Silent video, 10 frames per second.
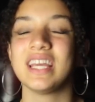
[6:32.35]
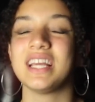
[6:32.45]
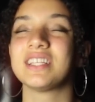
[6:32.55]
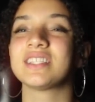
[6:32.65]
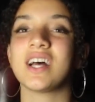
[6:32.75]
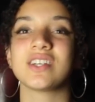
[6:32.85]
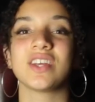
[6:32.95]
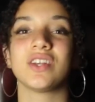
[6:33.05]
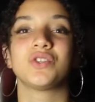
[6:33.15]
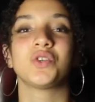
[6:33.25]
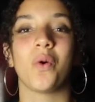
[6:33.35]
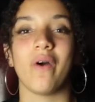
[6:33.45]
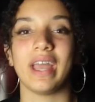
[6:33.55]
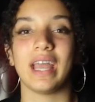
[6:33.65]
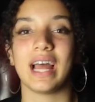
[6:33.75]
is such a
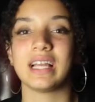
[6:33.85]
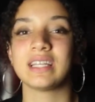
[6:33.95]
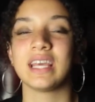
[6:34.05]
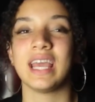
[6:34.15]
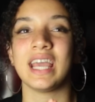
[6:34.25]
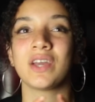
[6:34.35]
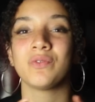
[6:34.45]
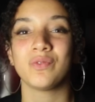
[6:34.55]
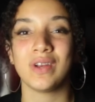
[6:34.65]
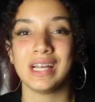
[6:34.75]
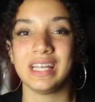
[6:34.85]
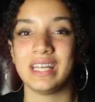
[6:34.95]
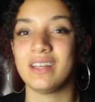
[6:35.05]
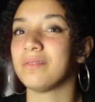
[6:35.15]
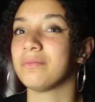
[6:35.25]
joy and it can
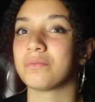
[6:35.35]
really